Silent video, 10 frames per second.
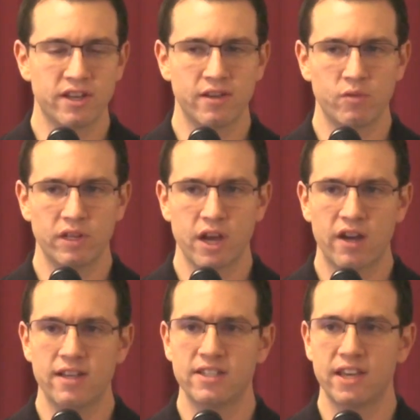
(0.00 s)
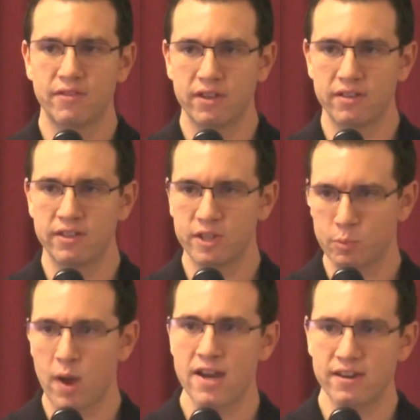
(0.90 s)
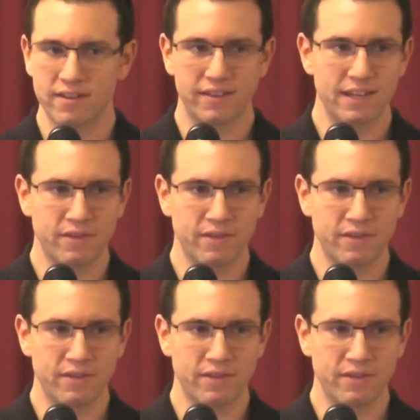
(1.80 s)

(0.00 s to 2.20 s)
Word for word: look at what God has given, despite,